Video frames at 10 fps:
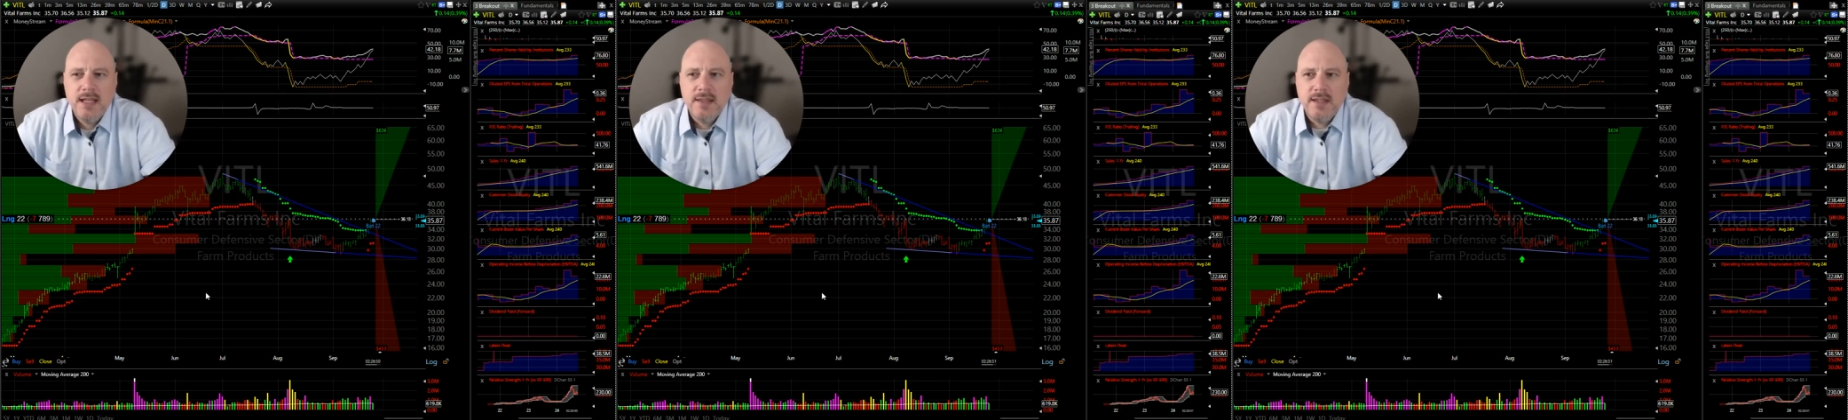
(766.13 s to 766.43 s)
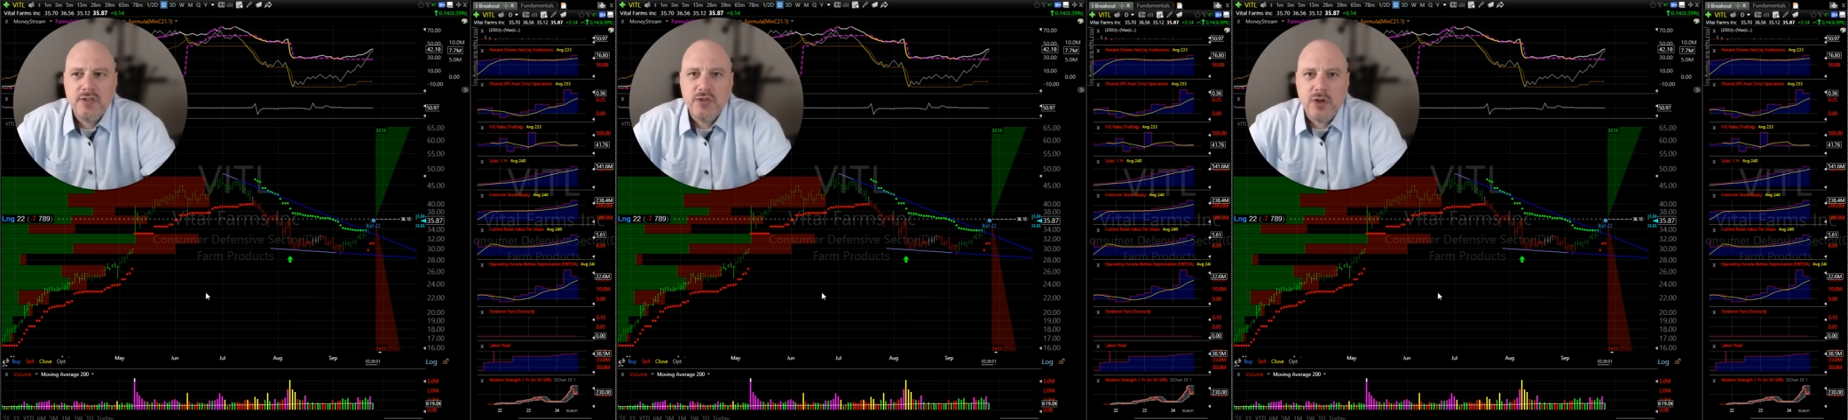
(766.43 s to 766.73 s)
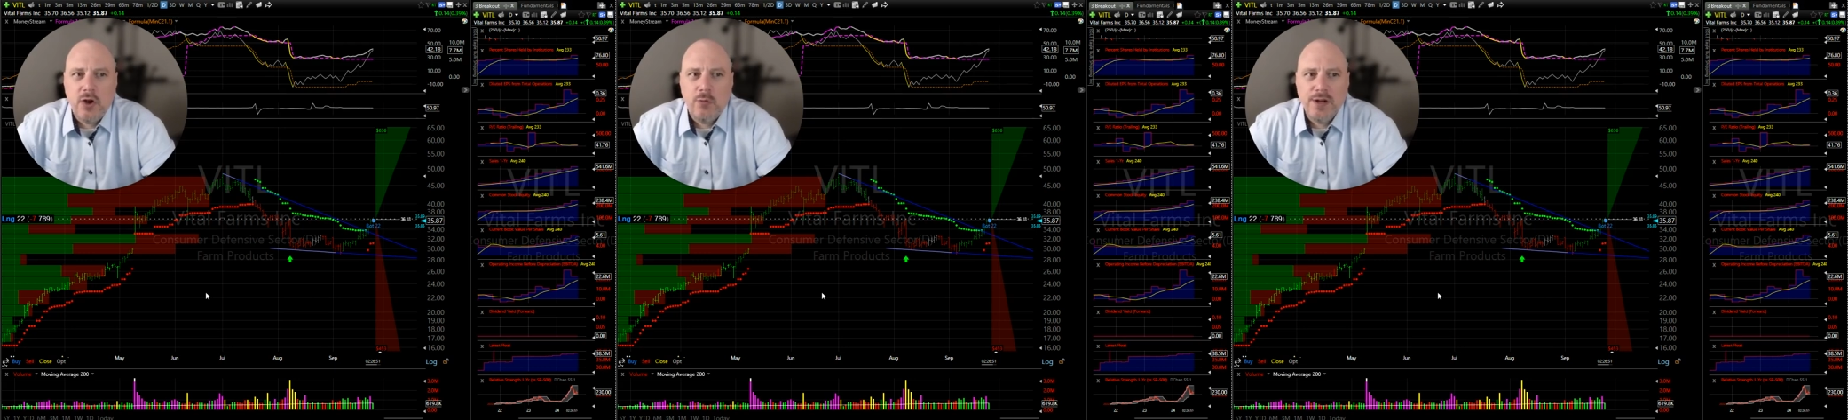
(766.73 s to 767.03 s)
This is
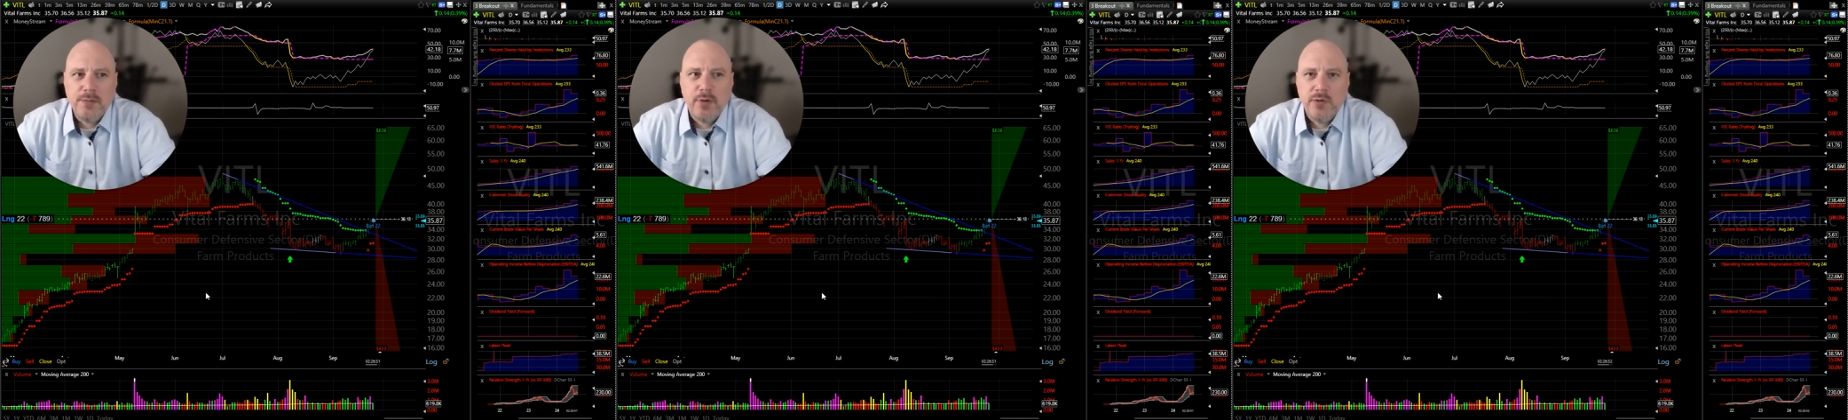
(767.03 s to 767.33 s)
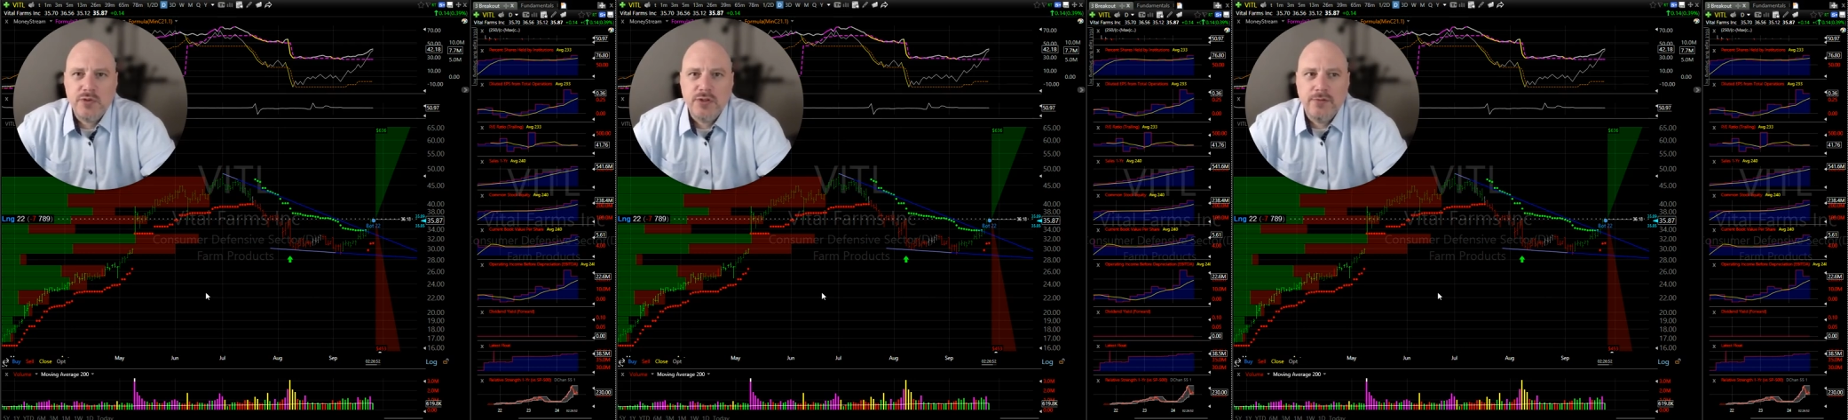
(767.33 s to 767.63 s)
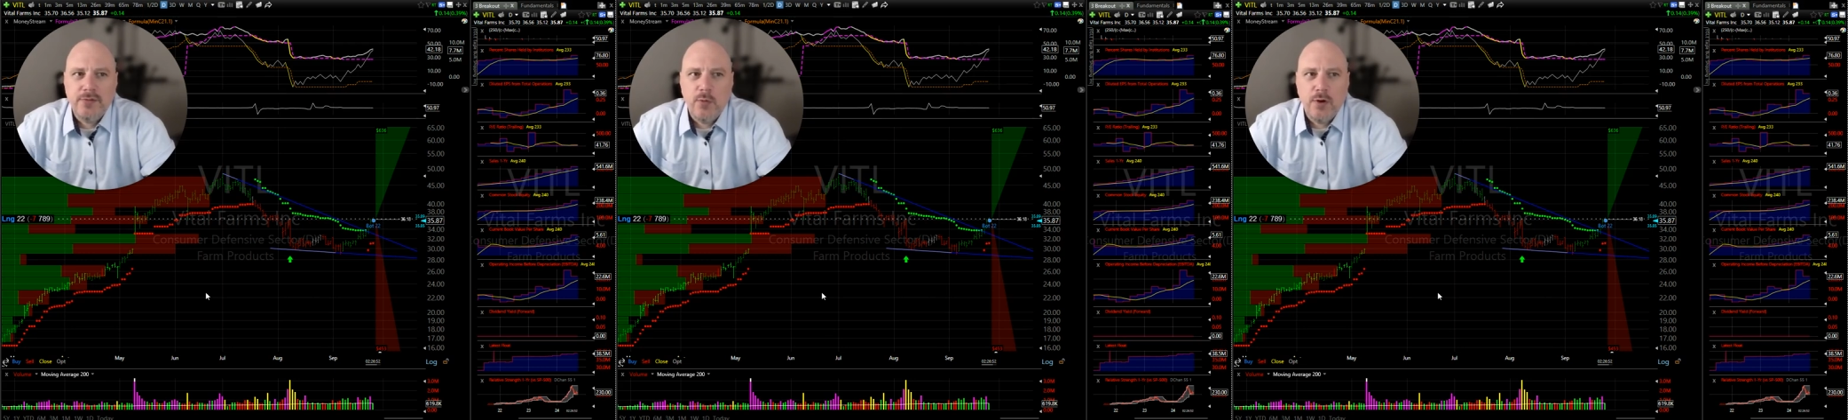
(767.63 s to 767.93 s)
already posted
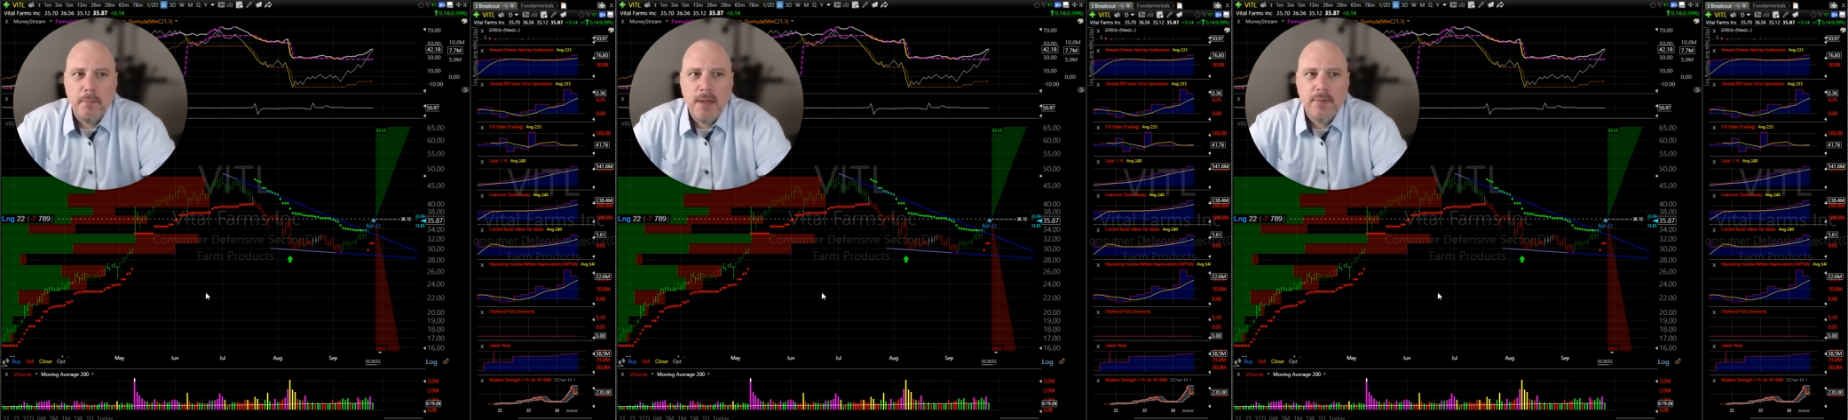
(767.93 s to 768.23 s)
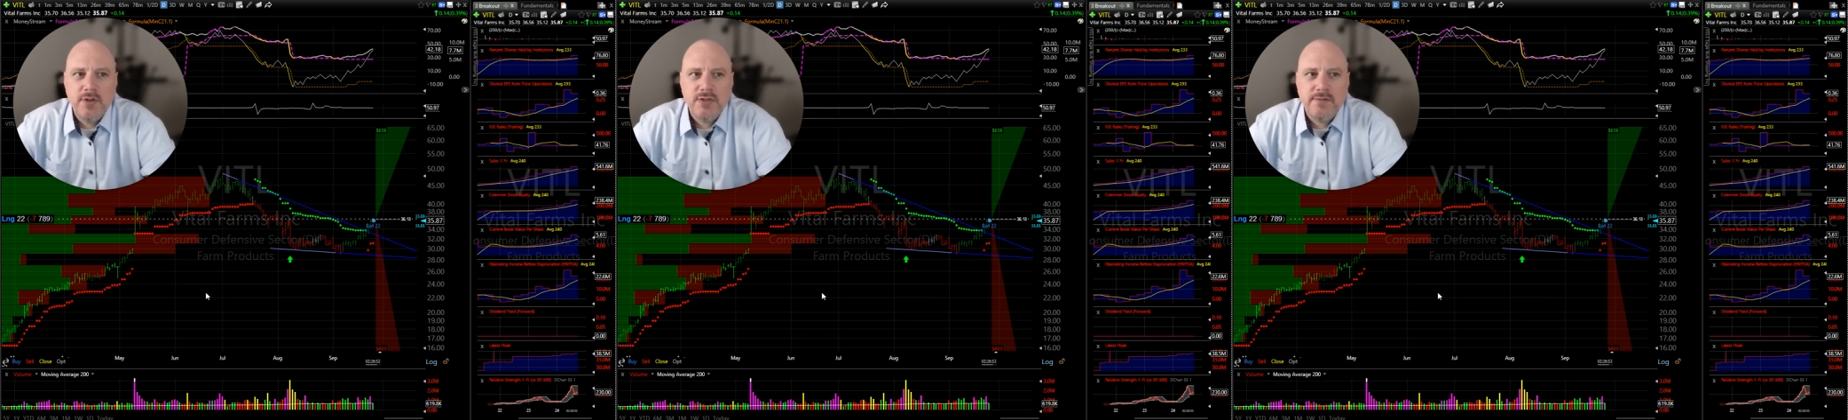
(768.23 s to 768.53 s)
for members